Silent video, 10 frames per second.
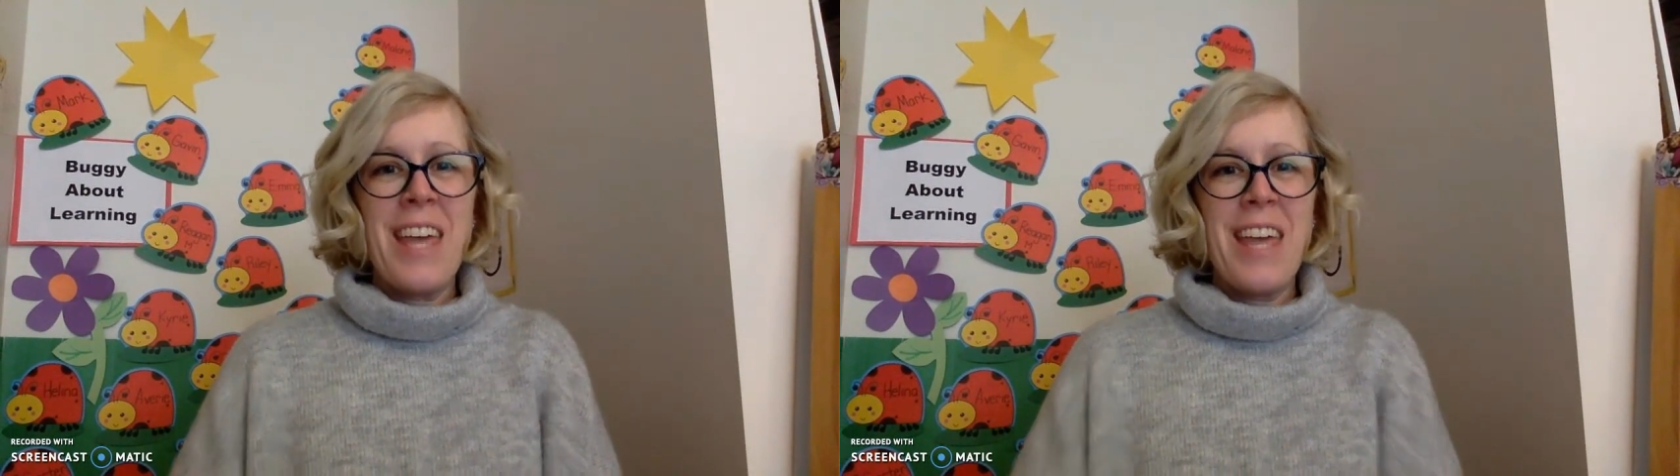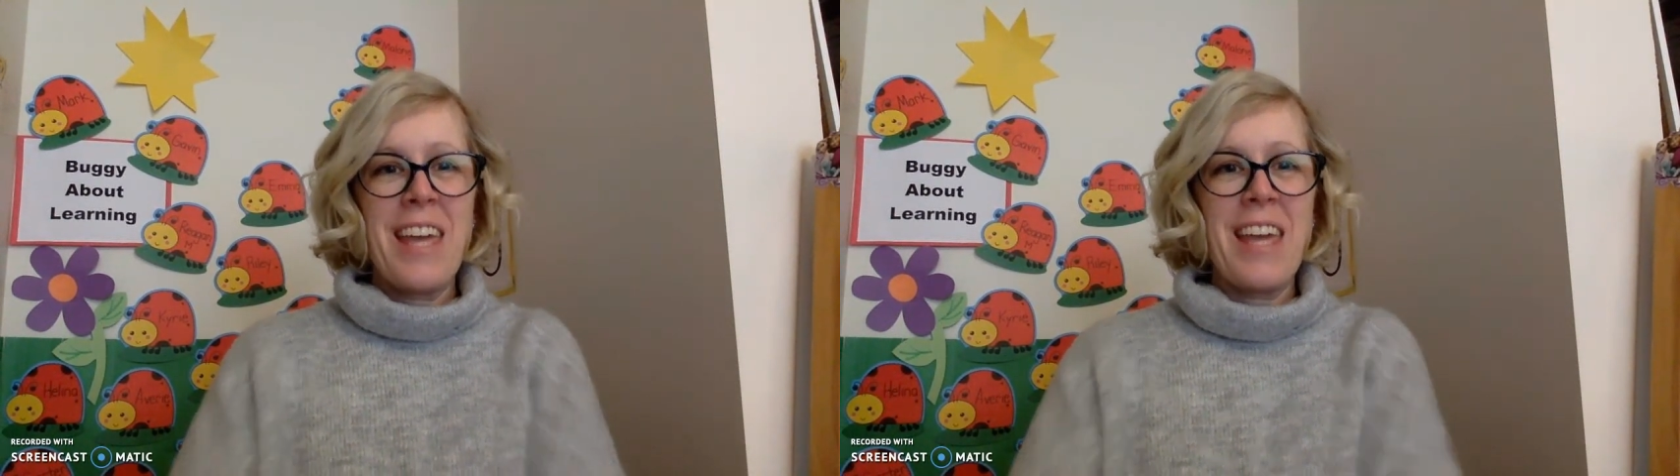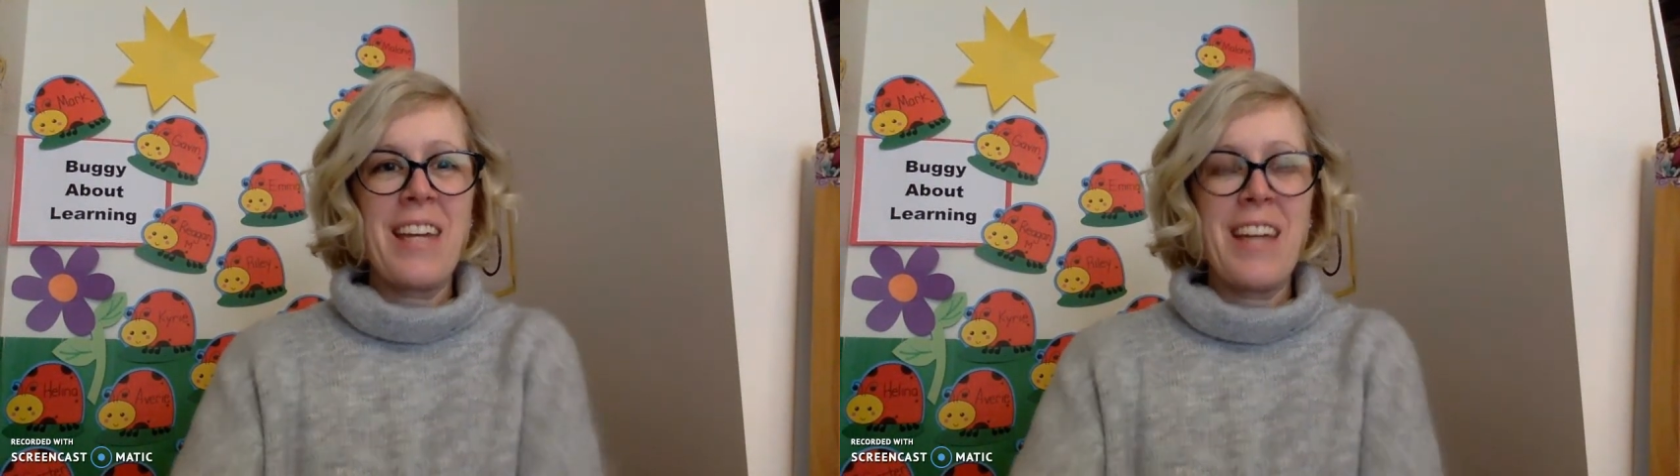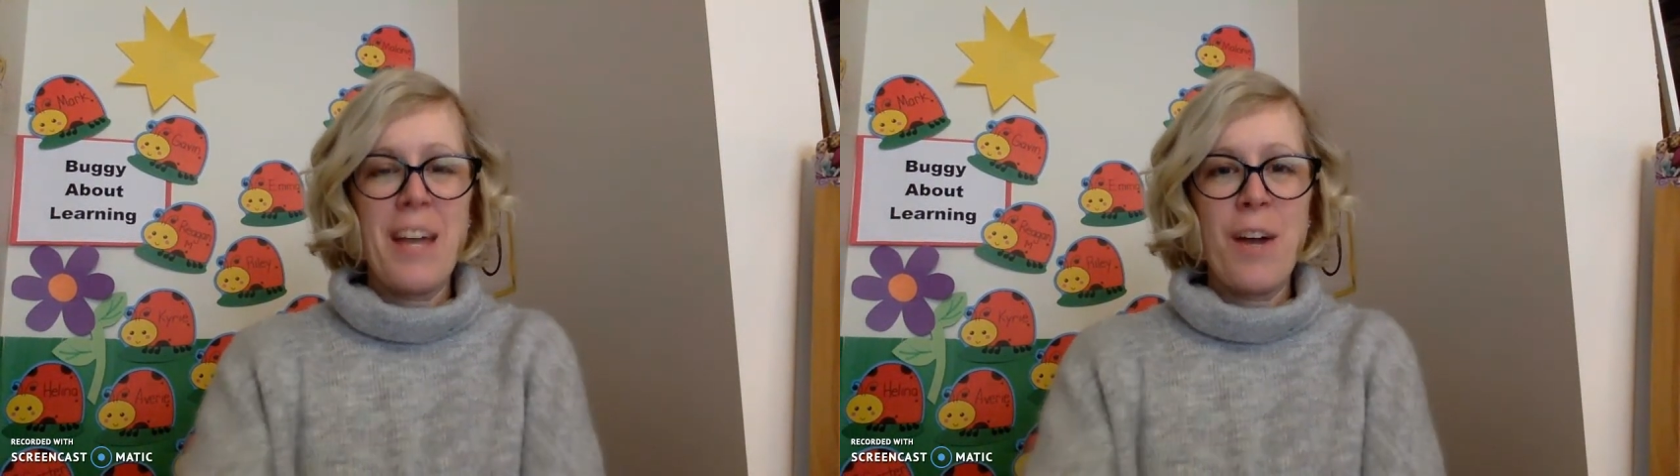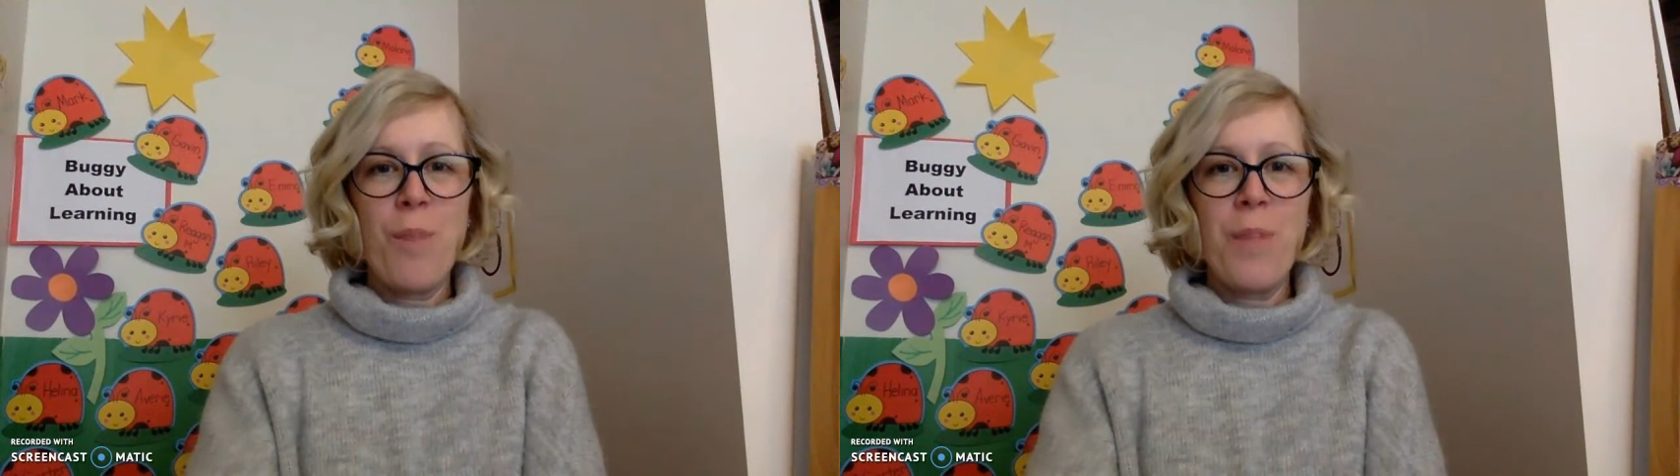and
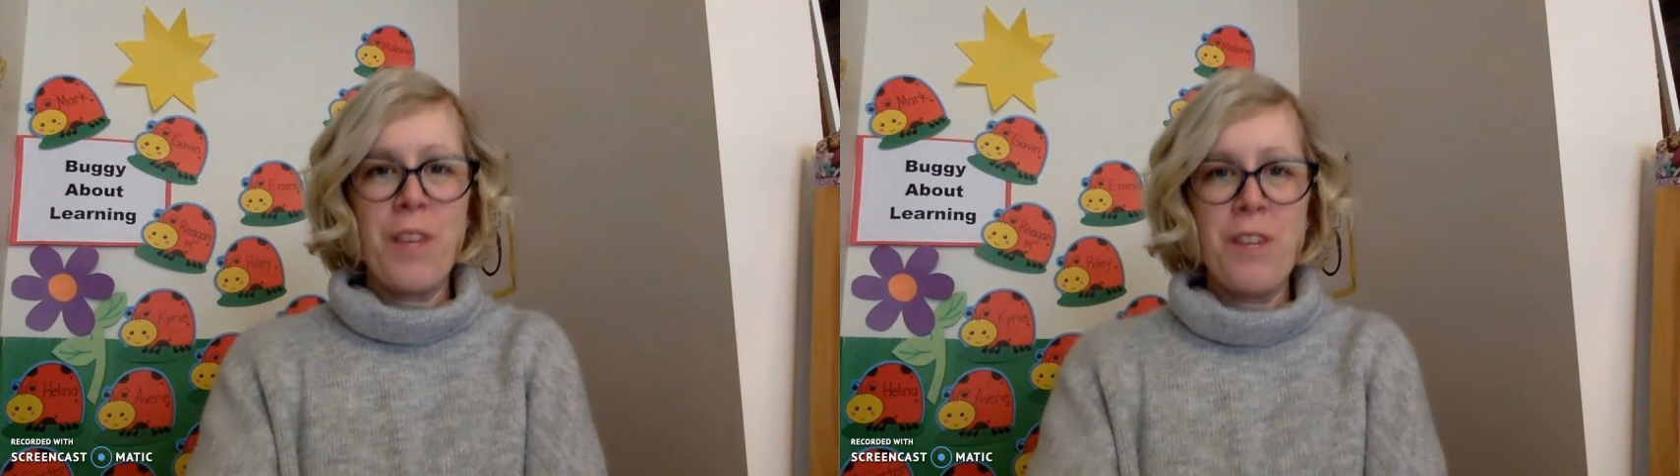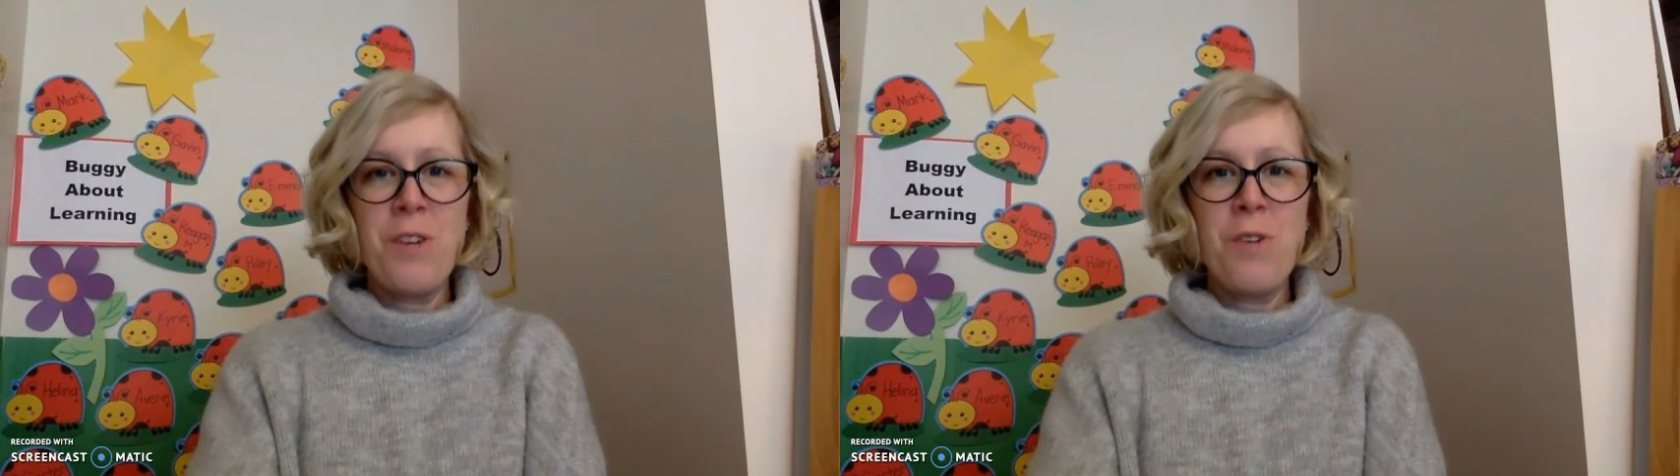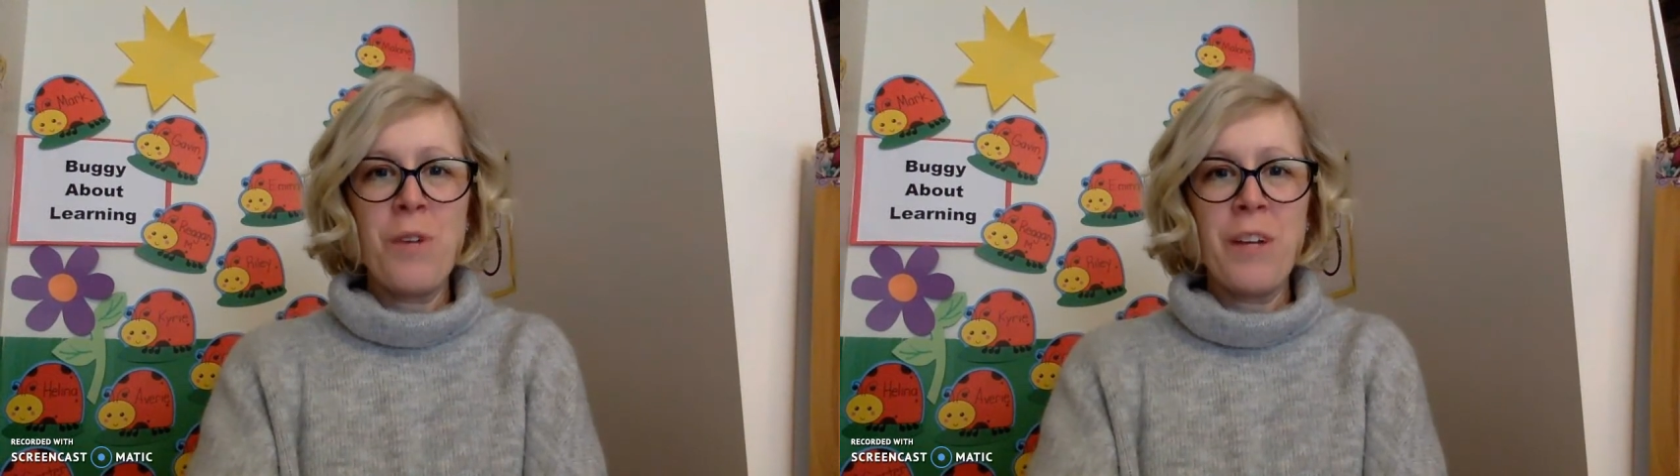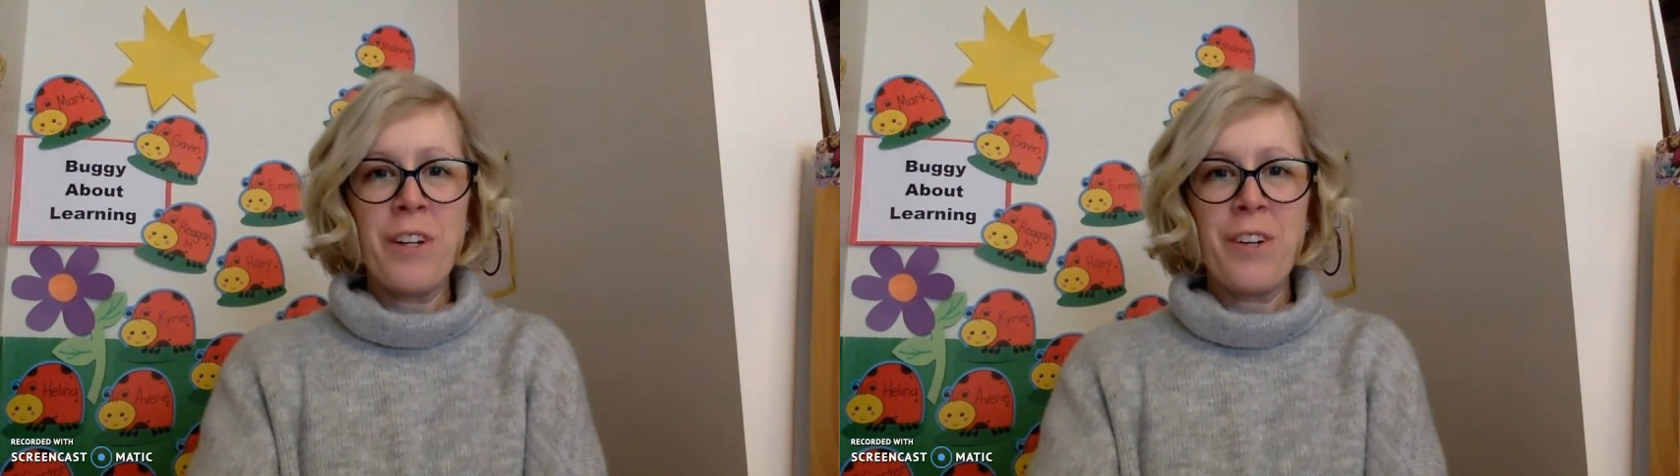I hope that you can